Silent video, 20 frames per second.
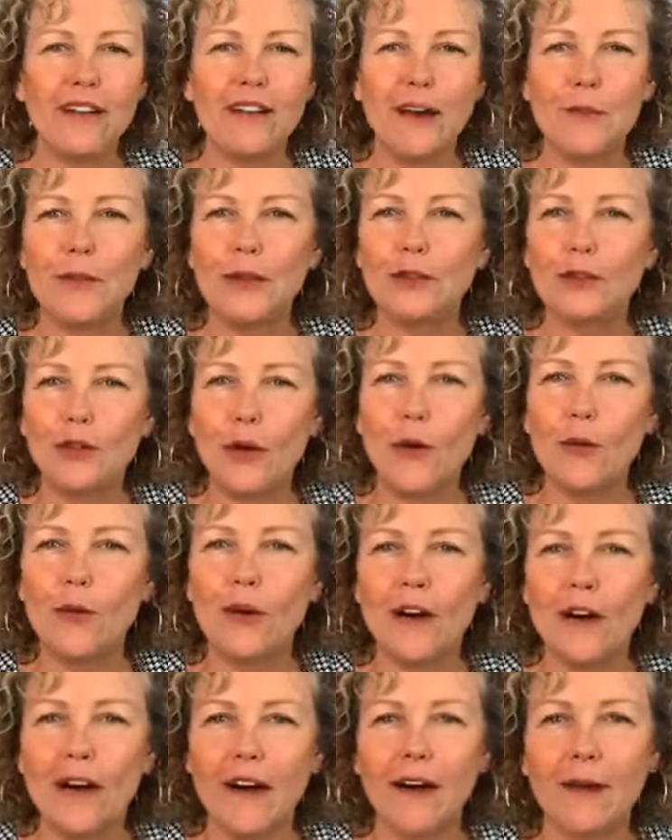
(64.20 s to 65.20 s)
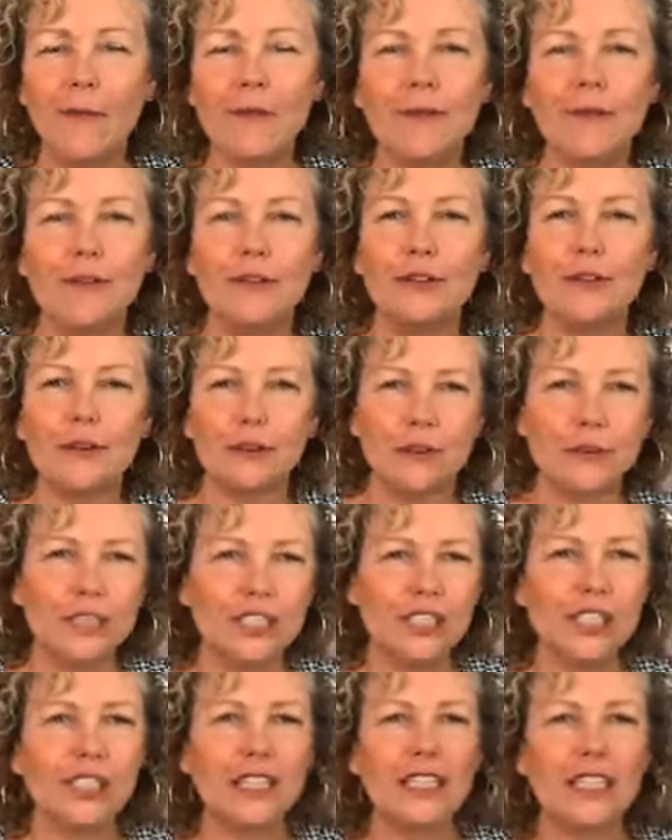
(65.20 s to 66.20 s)
that I'm a low-carb
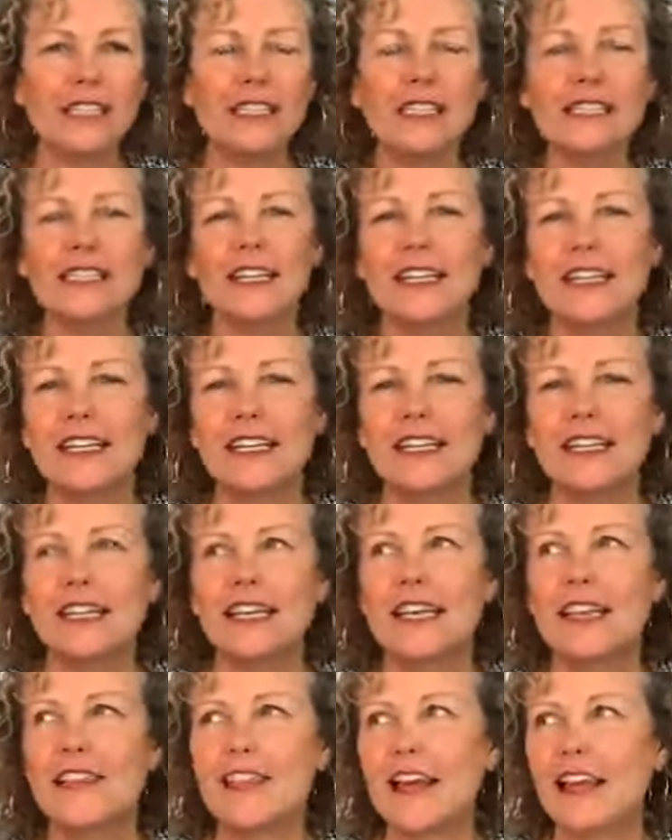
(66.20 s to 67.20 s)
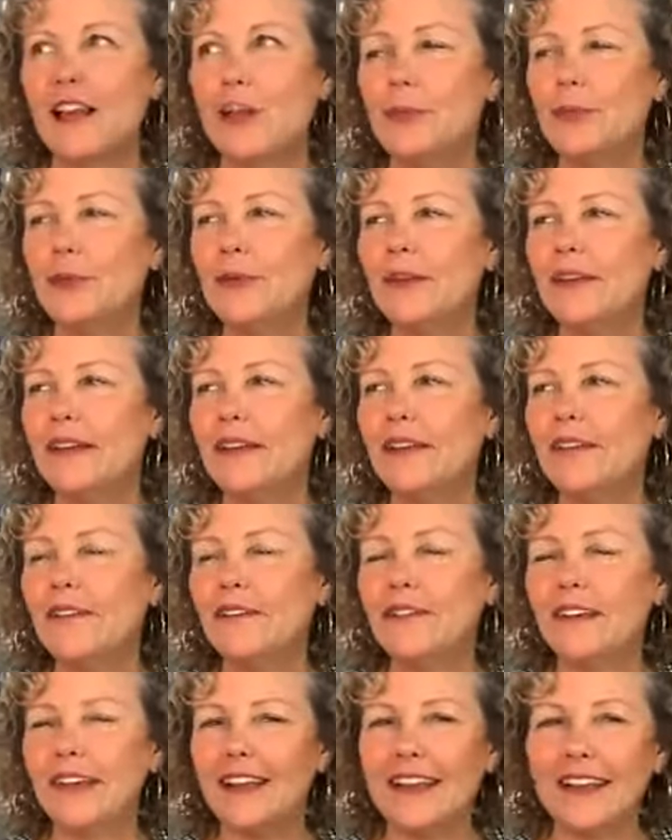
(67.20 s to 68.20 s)
nutritionist and that I
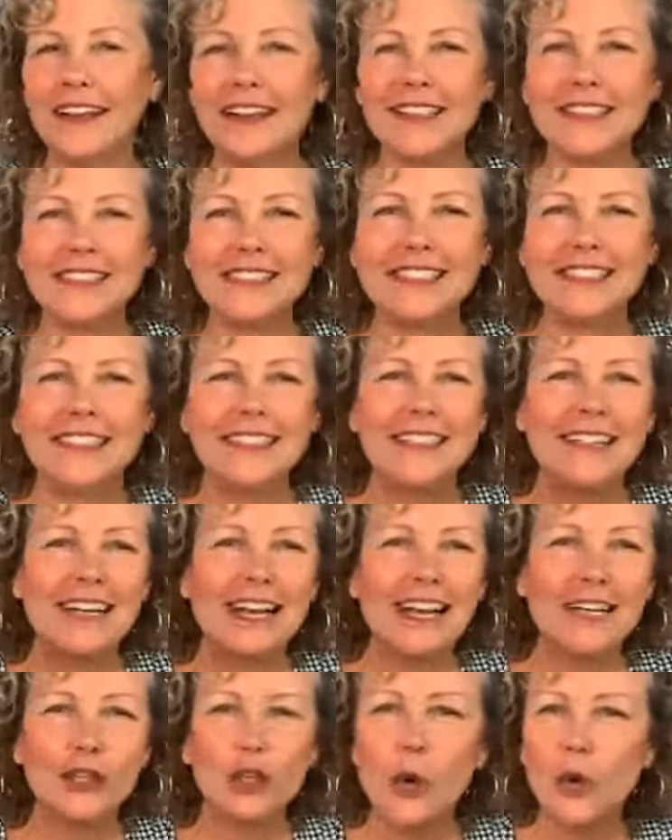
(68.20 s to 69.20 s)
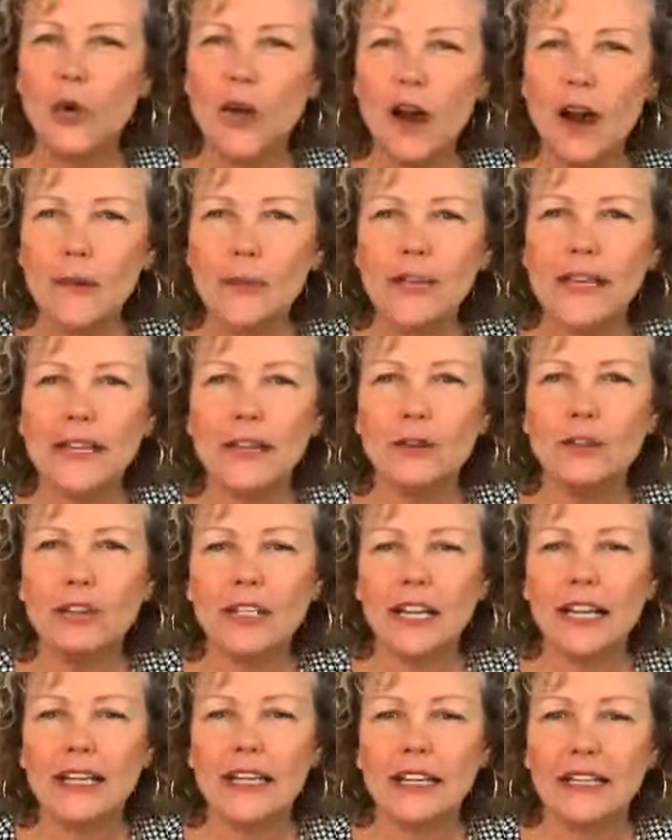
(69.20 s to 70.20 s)
believe in a low-carb
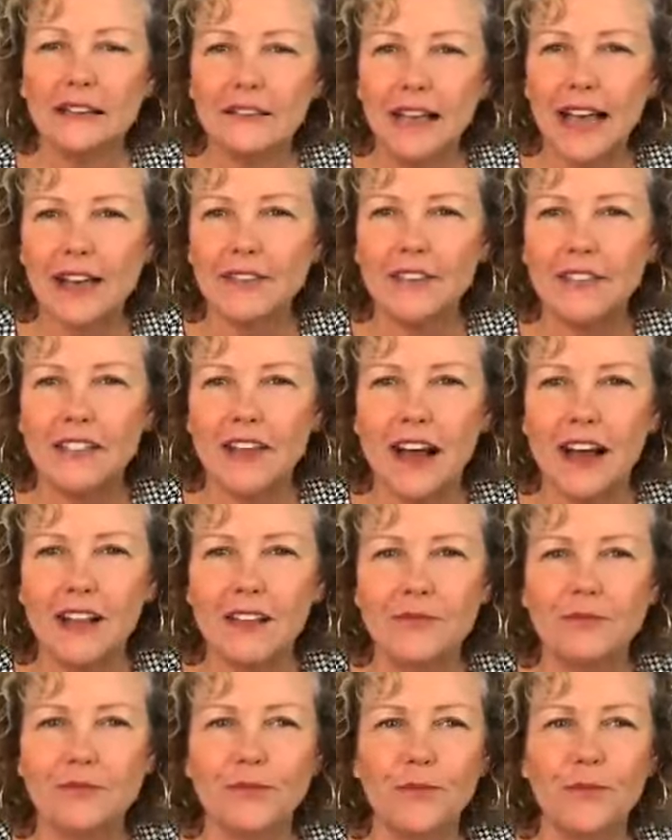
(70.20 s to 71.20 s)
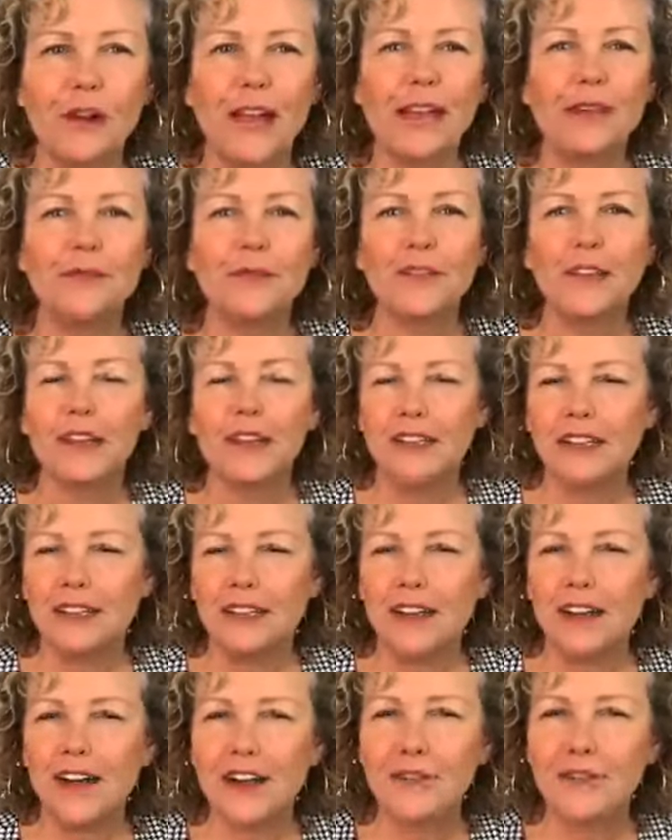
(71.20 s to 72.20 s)
ketogenic lifestyle, right?
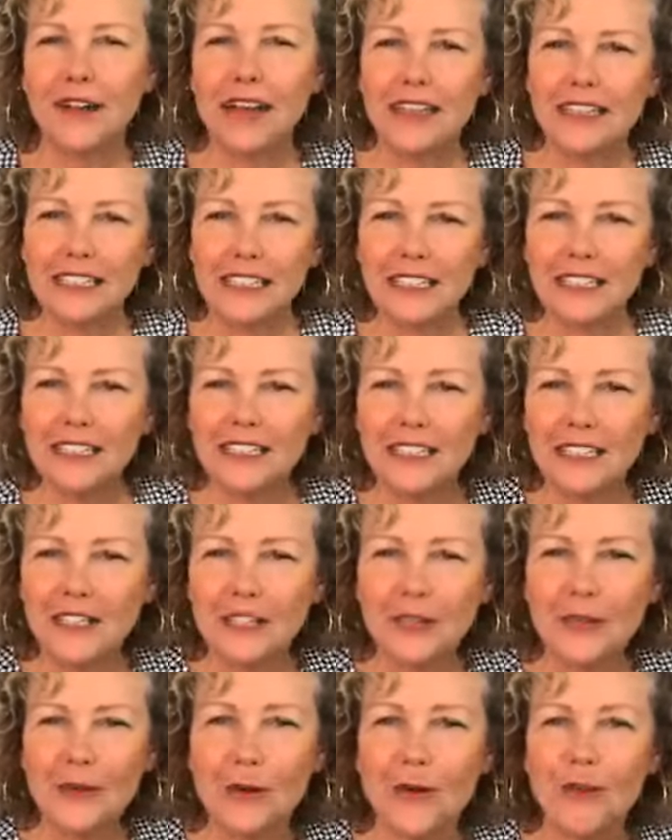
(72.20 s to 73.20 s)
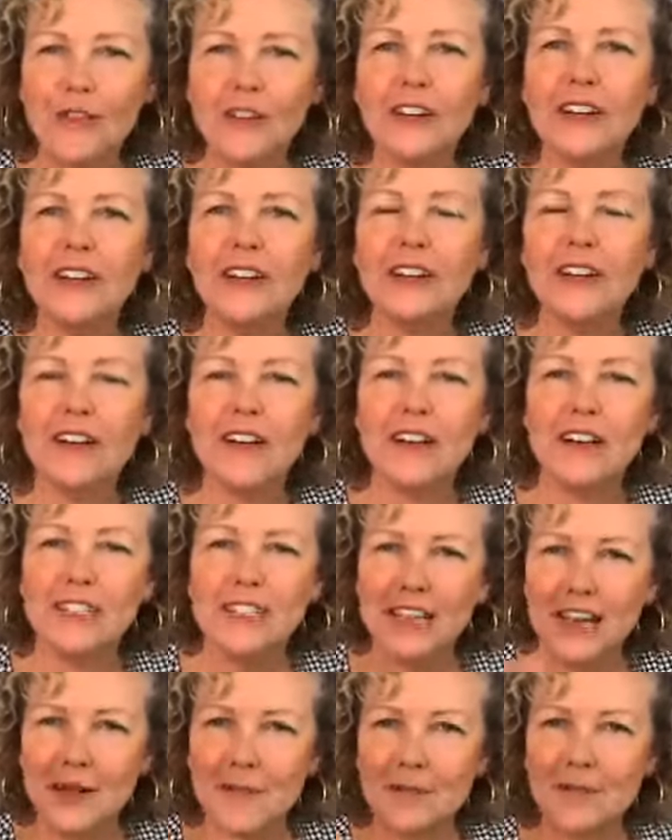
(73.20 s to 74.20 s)
Hi, Randy. See you over here
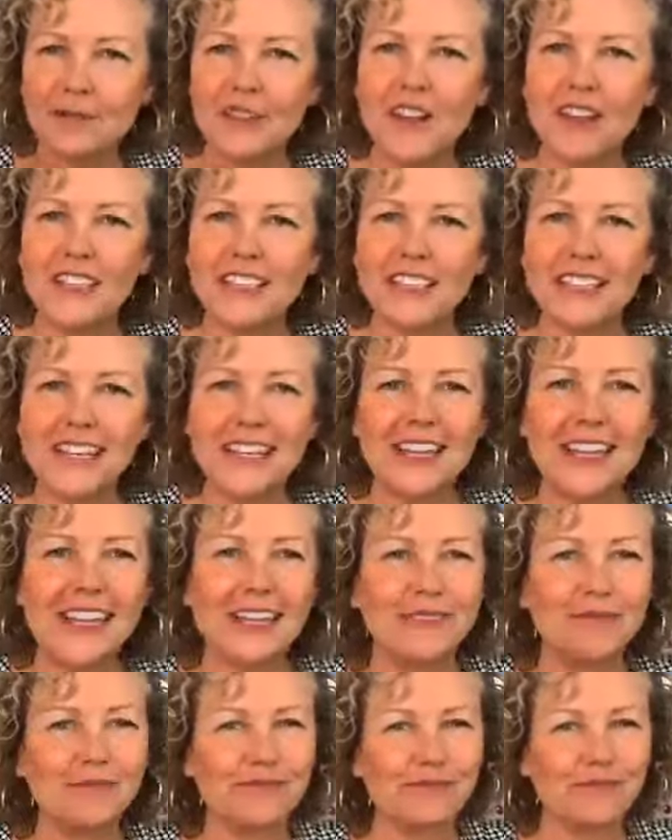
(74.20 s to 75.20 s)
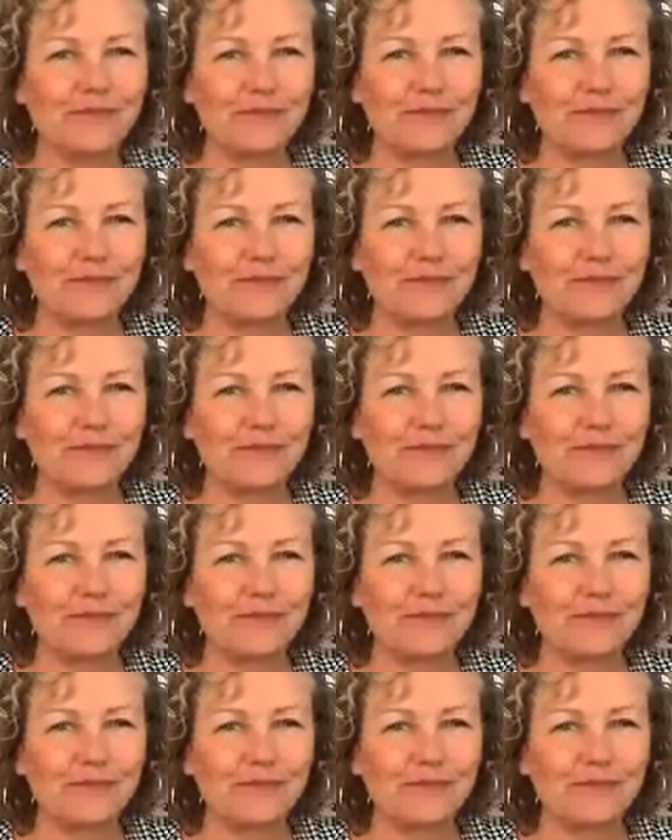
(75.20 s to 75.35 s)
on Sunday.